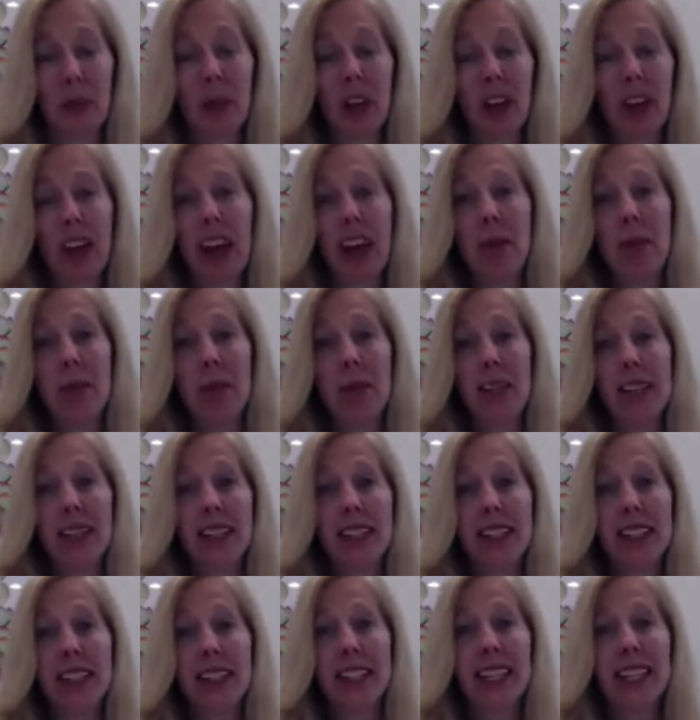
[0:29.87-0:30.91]
greater
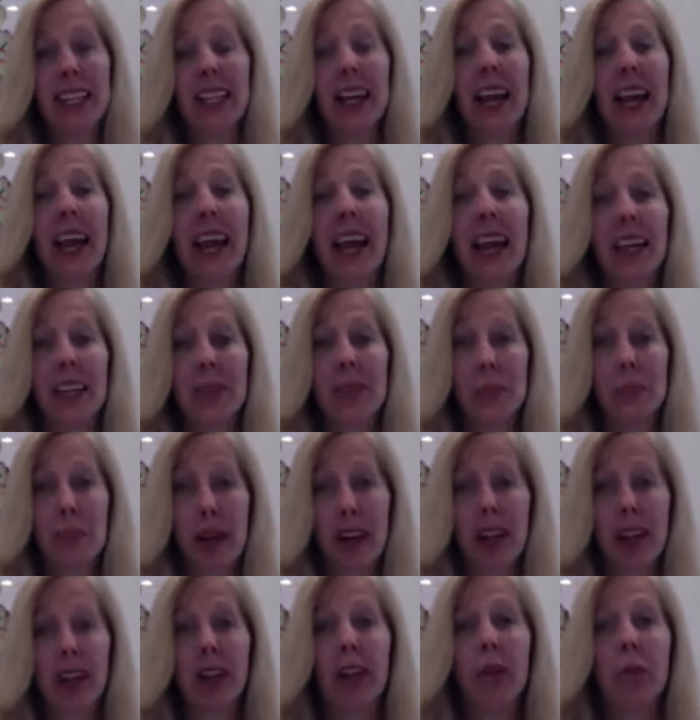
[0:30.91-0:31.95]
happiness and
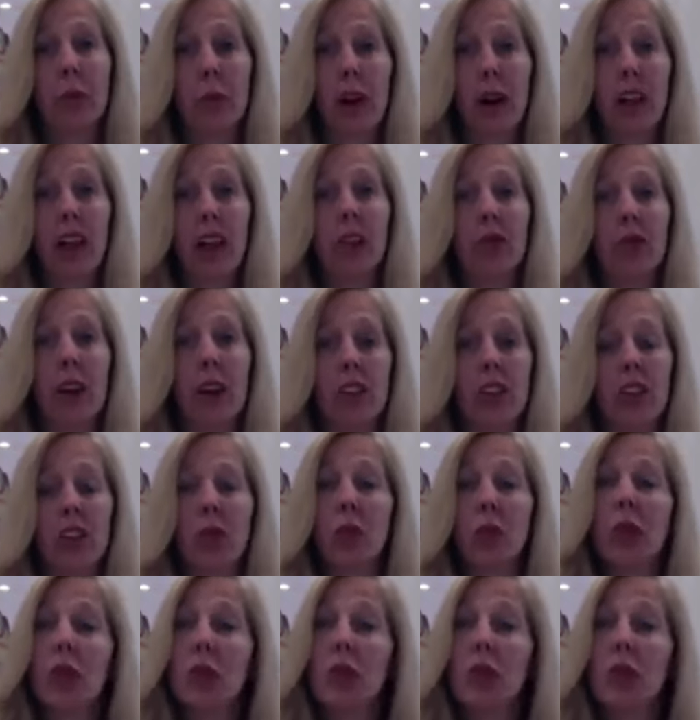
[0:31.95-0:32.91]
better body function,